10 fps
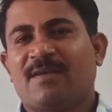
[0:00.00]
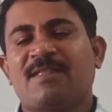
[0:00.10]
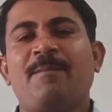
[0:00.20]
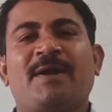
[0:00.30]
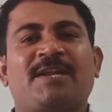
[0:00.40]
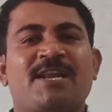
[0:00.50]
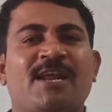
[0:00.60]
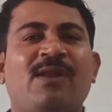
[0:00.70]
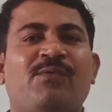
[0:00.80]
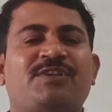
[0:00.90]
the
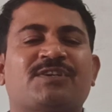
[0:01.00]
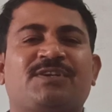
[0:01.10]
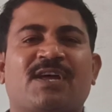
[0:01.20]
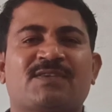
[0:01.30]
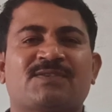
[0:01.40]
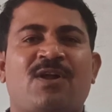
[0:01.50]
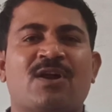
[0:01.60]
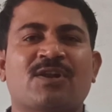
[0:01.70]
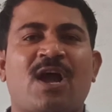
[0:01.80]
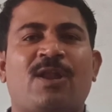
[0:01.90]
material which does
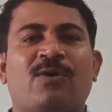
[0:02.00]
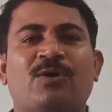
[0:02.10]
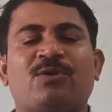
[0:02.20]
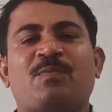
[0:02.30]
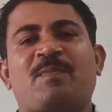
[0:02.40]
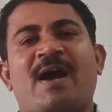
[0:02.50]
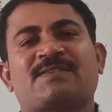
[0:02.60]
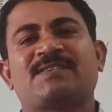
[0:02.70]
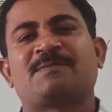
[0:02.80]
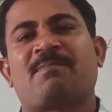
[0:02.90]
not allow to
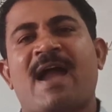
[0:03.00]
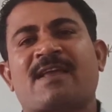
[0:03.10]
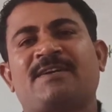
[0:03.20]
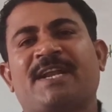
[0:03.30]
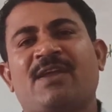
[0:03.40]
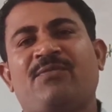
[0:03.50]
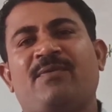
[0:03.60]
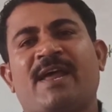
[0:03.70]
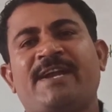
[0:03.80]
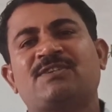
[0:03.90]
pass magnetic
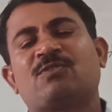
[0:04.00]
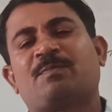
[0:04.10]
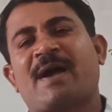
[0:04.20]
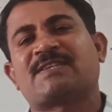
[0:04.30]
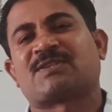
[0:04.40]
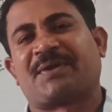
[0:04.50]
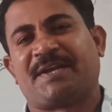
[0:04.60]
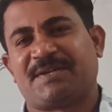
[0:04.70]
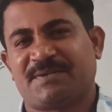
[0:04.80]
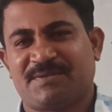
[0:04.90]
field lines to pass through it.